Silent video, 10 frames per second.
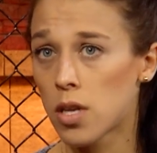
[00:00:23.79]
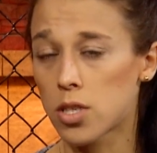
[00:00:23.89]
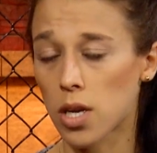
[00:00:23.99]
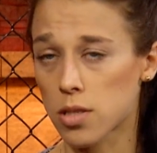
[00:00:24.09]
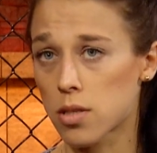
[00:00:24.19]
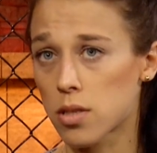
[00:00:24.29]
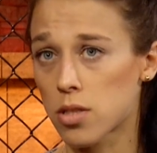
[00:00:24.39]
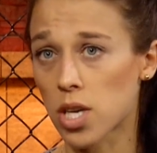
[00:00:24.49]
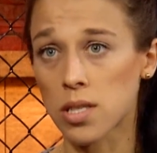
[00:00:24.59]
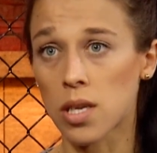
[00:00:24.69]

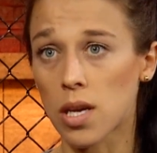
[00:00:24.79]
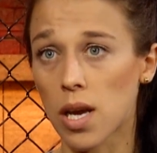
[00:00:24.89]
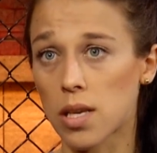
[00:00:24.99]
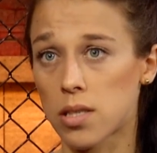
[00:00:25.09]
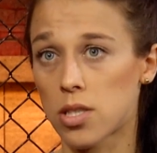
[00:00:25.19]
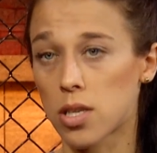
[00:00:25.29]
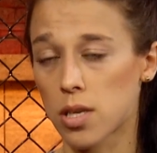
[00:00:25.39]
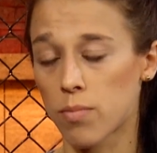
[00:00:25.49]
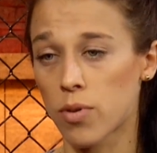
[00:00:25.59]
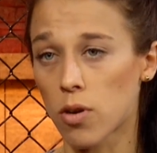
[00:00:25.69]
just in case,
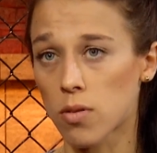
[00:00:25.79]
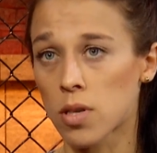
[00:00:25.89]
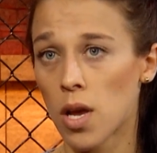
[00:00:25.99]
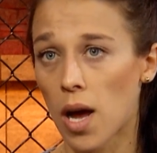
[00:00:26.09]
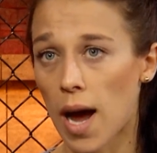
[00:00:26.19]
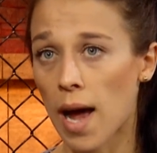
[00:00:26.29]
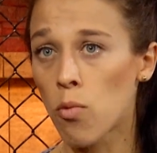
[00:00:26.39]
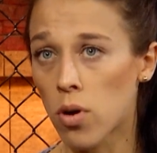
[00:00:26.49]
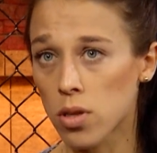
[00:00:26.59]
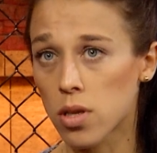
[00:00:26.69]
just because I
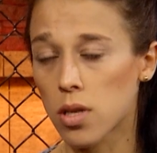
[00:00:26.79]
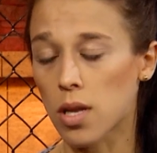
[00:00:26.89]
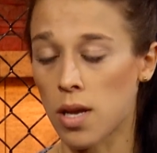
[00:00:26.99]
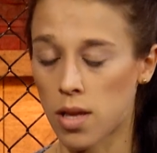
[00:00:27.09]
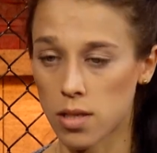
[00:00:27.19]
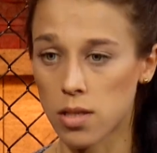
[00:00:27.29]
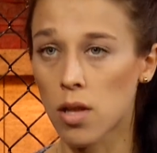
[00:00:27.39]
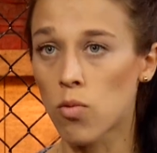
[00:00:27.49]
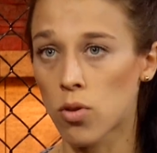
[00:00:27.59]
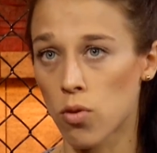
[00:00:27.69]
wanted and I
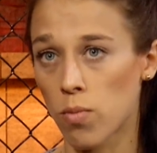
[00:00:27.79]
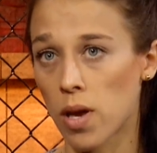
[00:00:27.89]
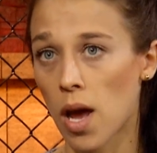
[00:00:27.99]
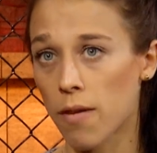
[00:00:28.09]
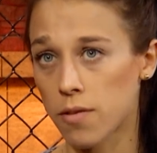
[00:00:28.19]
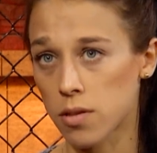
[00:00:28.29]
still want to be healthy.